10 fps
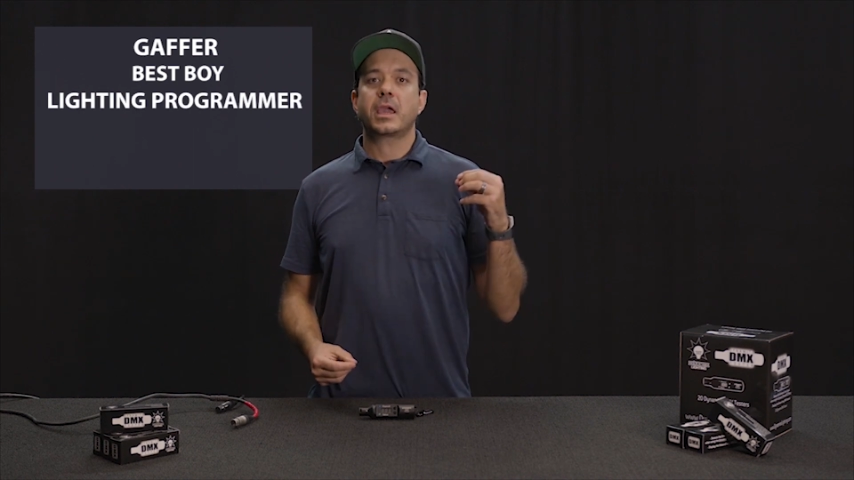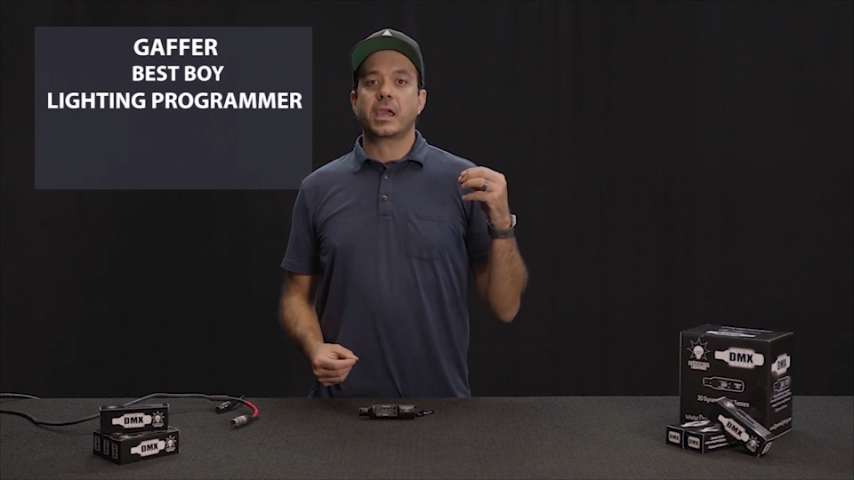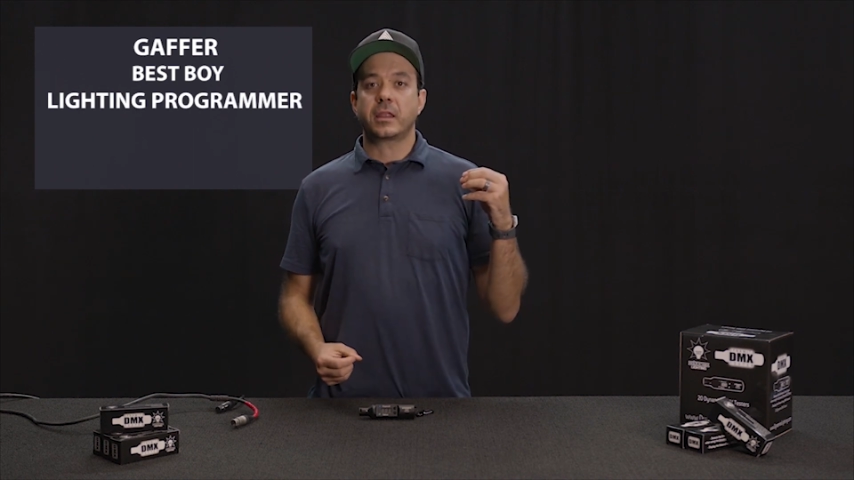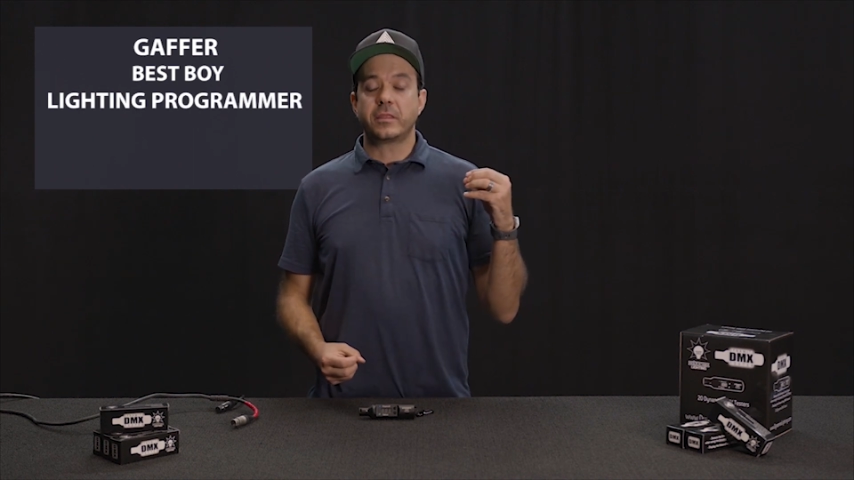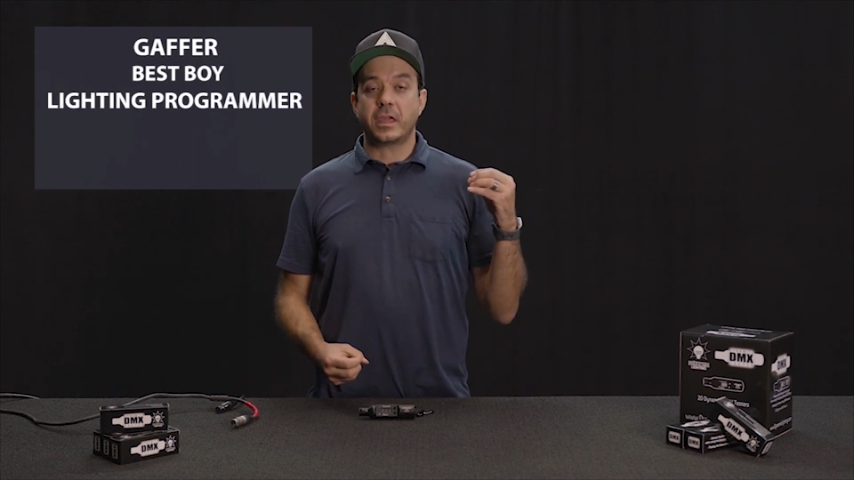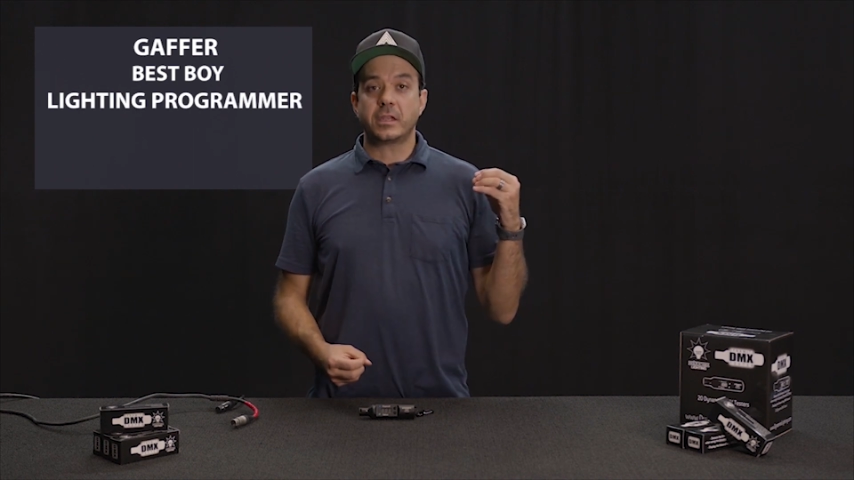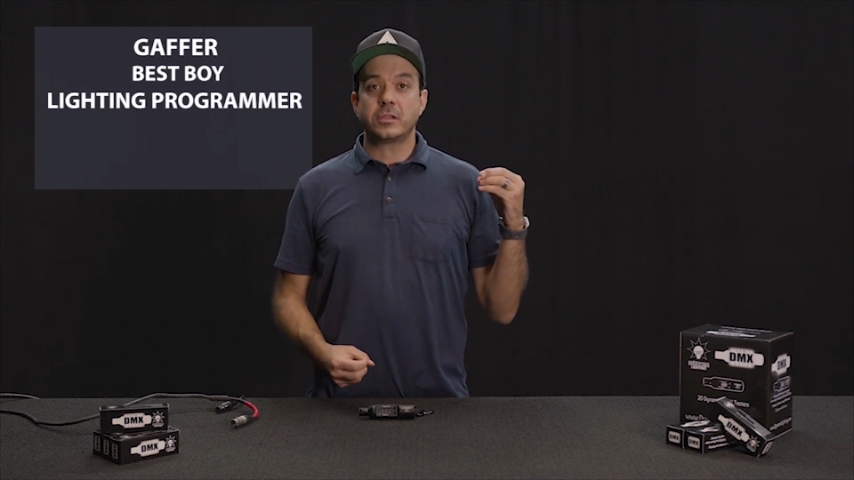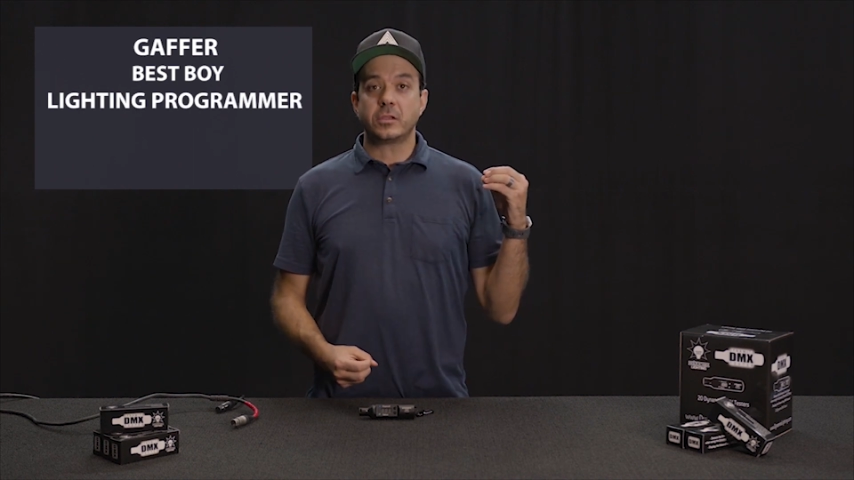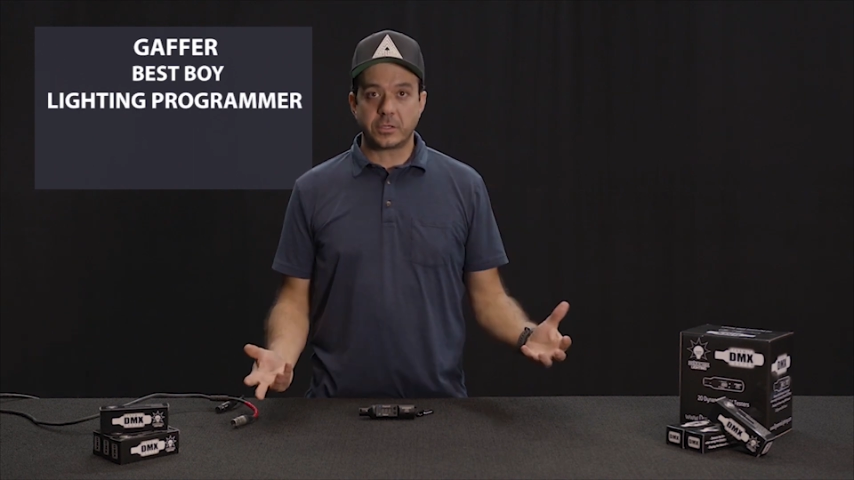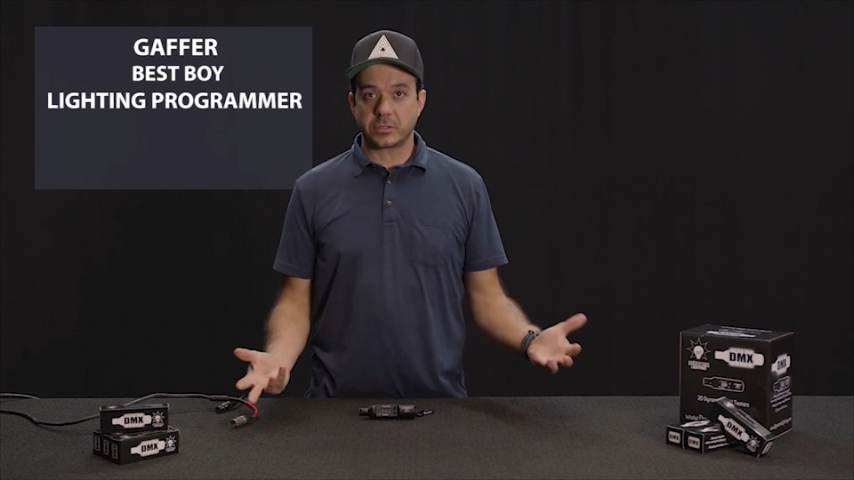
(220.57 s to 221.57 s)
and
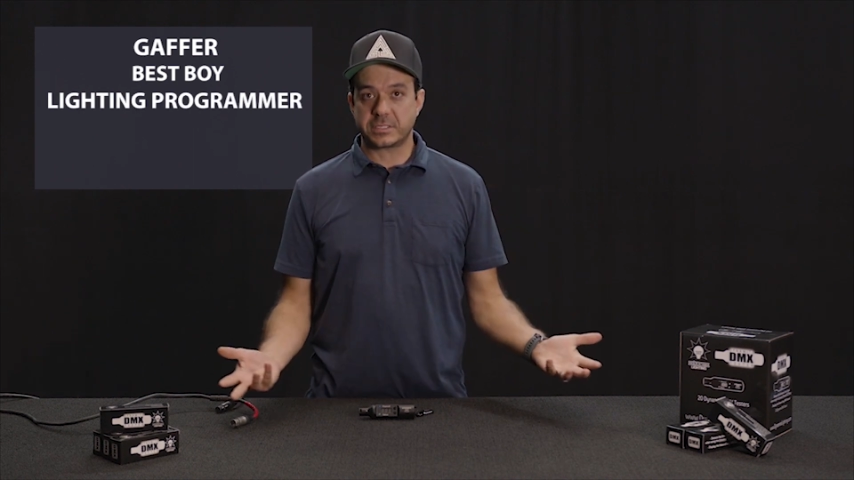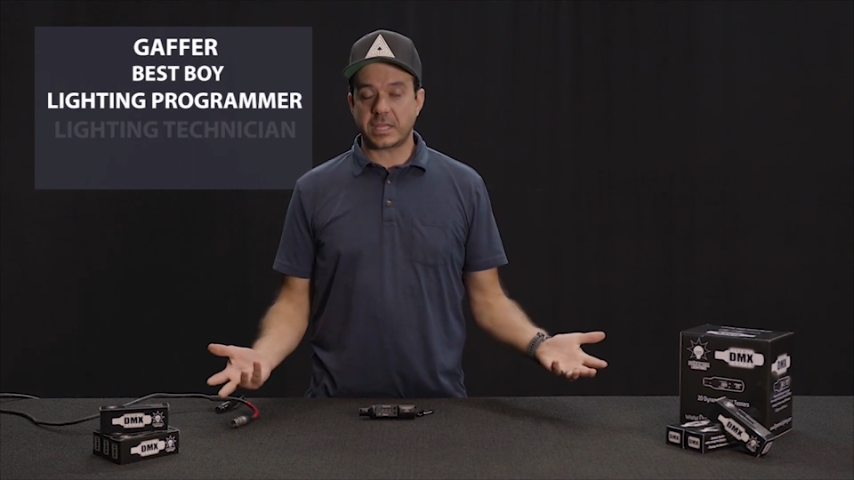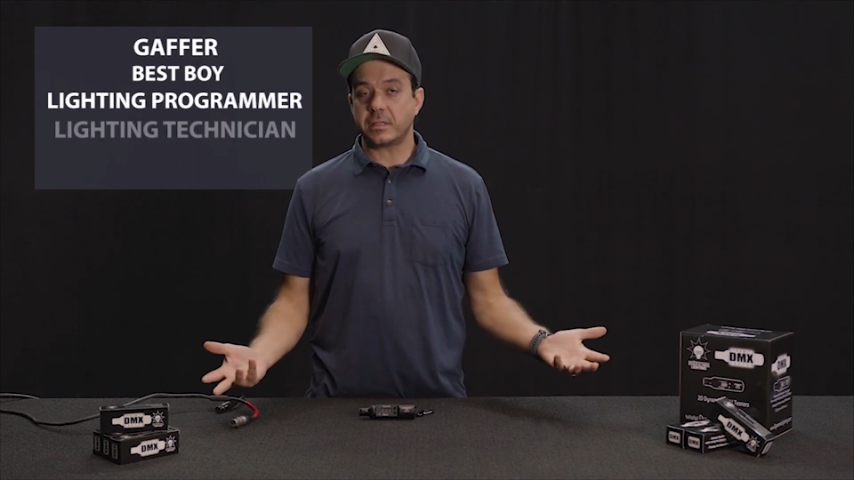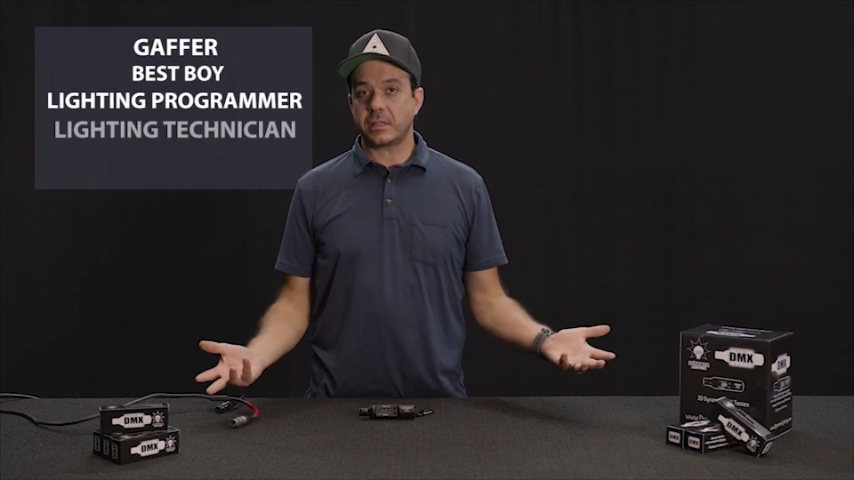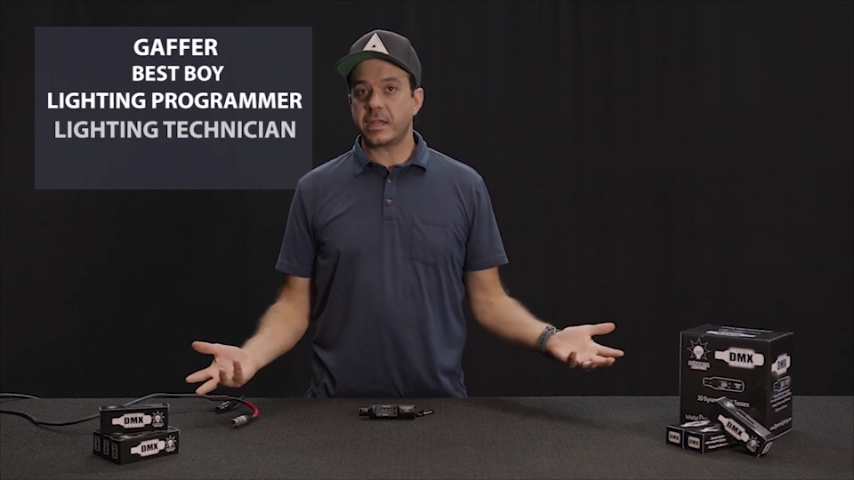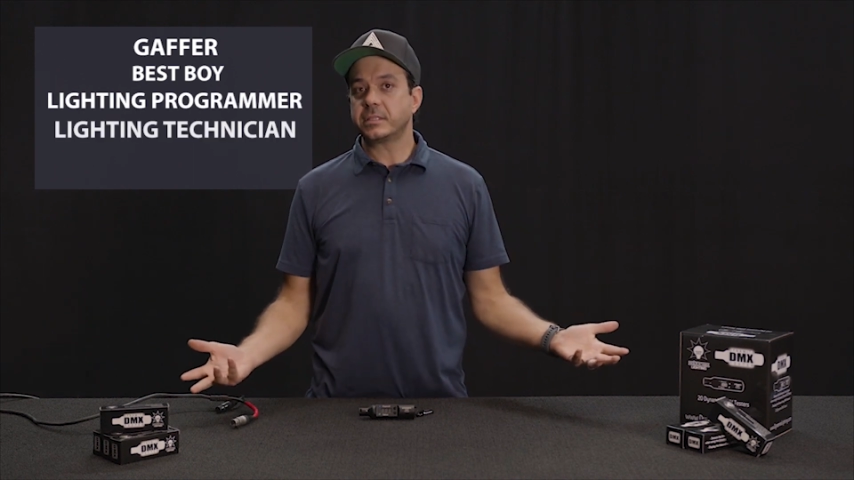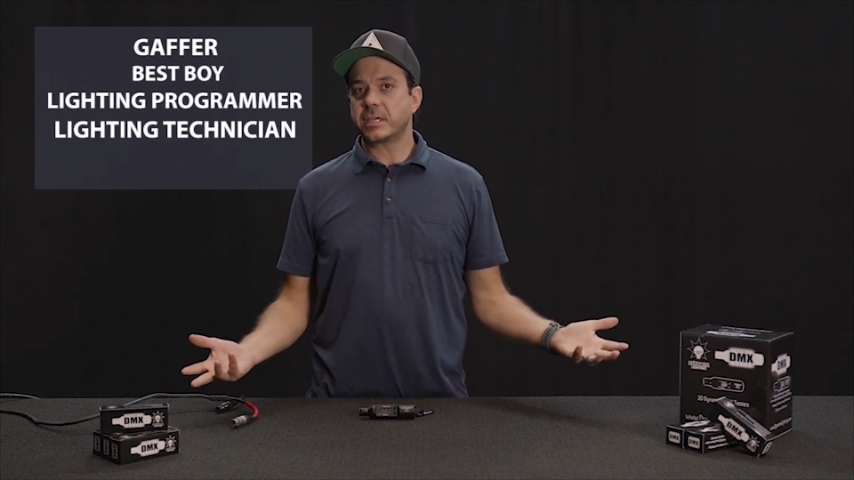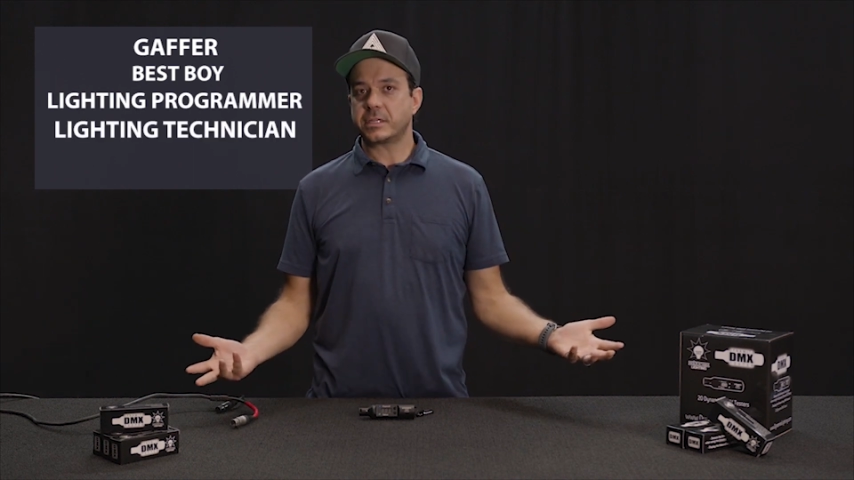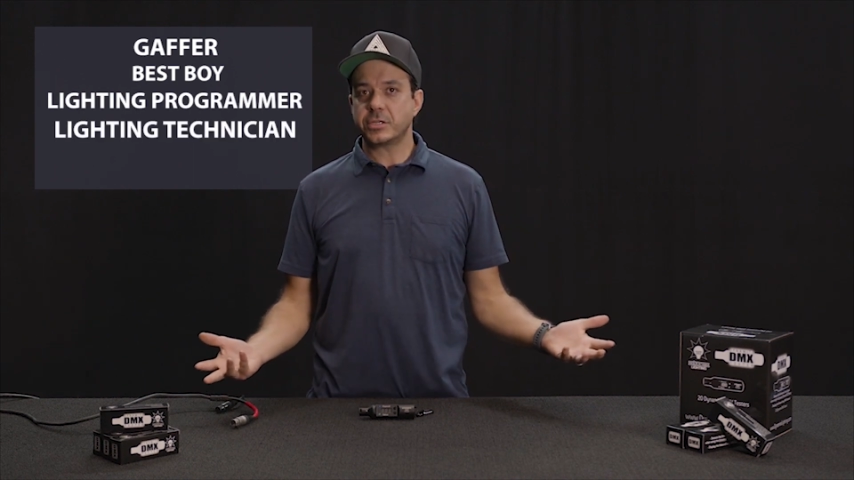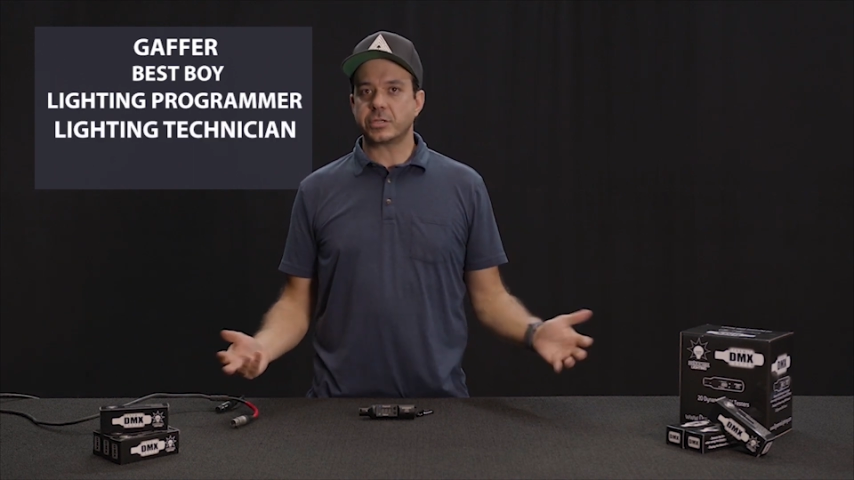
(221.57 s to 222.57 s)
then your set lighting
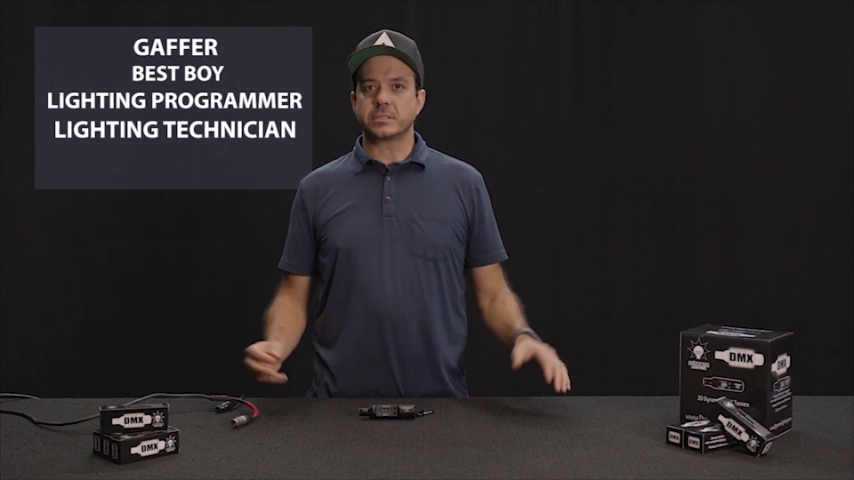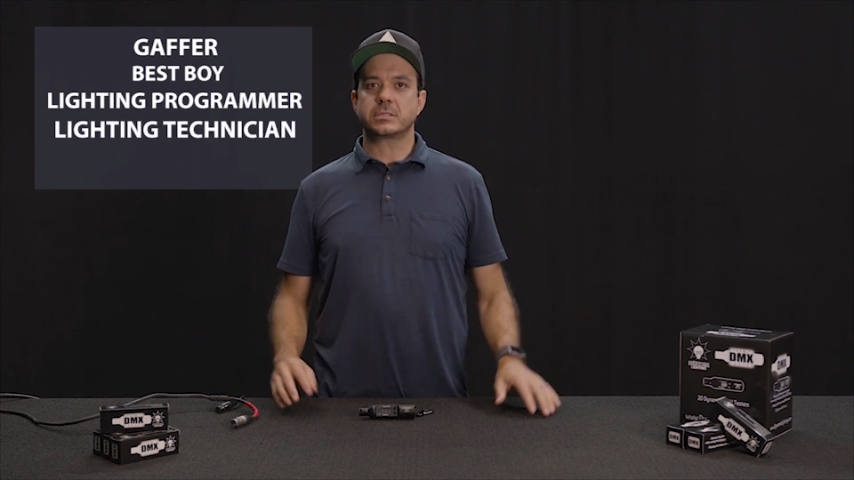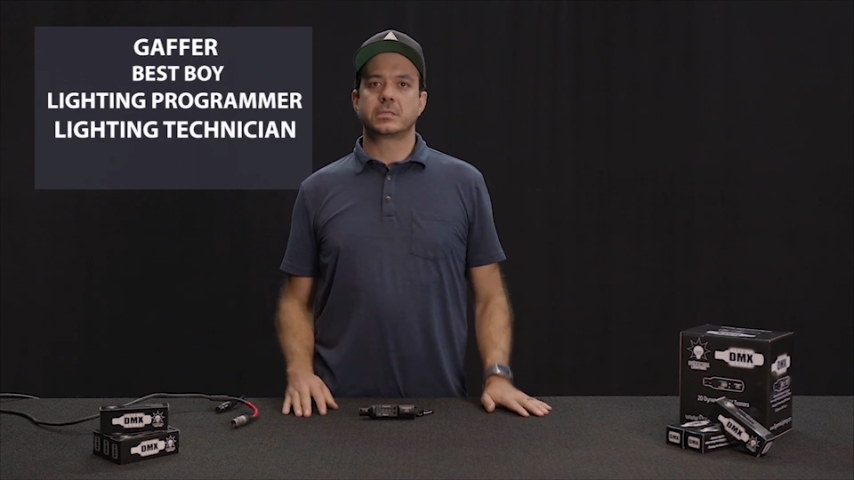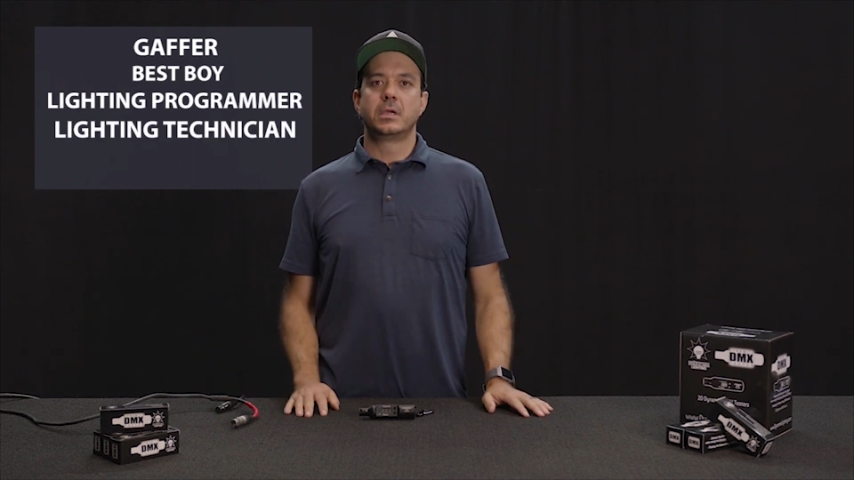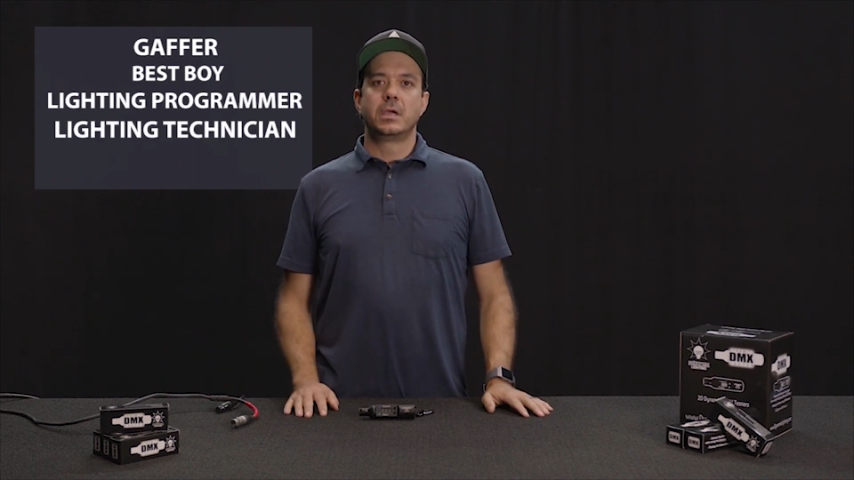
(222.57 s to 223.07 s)
technicians.